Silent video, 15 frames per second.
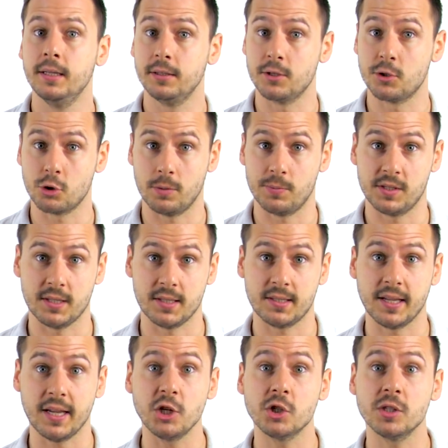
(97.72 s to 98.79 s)
disturbed
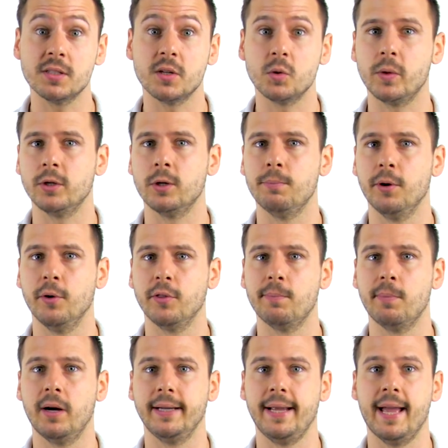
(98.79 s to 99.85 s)
sensations in one or
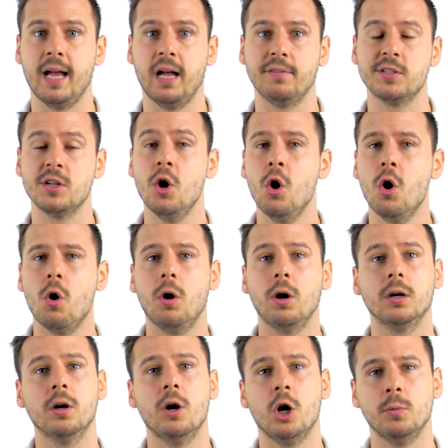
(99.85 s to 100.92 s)
both body halves,
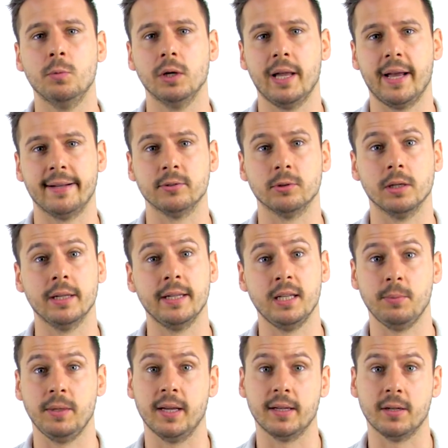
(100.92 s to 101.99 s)
or homolateral
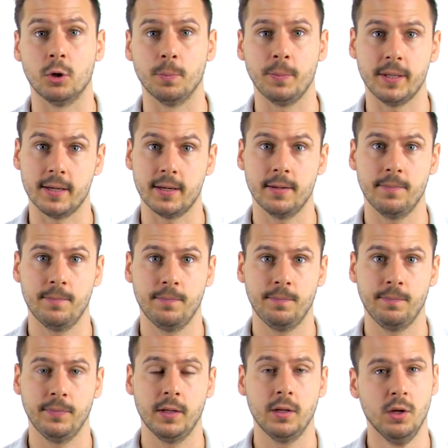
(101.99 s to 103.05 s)
hemianopia.
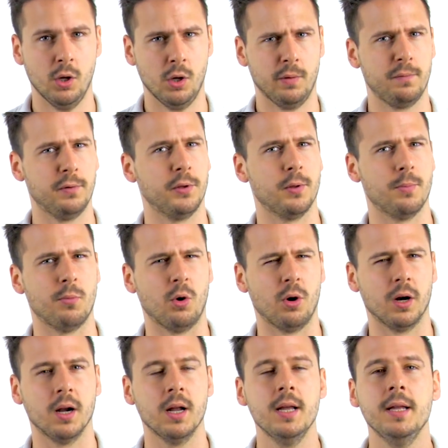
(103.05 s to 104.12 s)

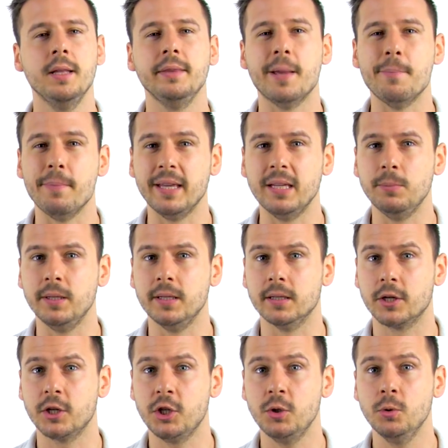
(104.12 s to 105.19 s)
Furthermore, there may be
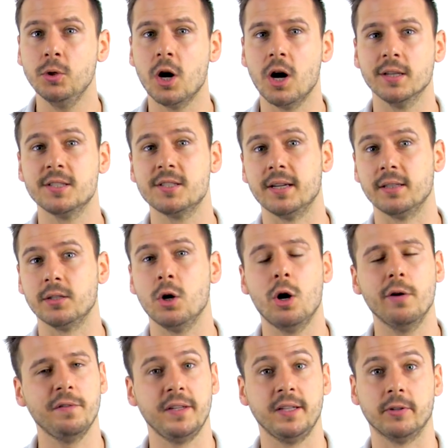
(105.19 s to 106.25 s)
acute onset
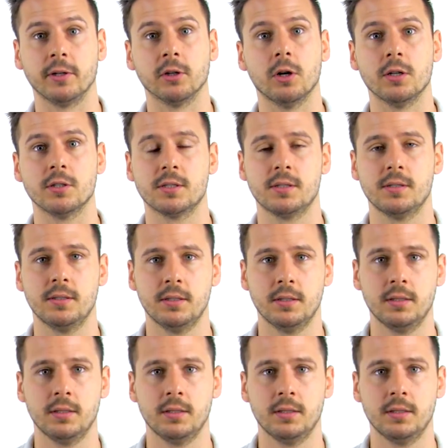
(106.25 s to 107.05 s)
of hearing loss.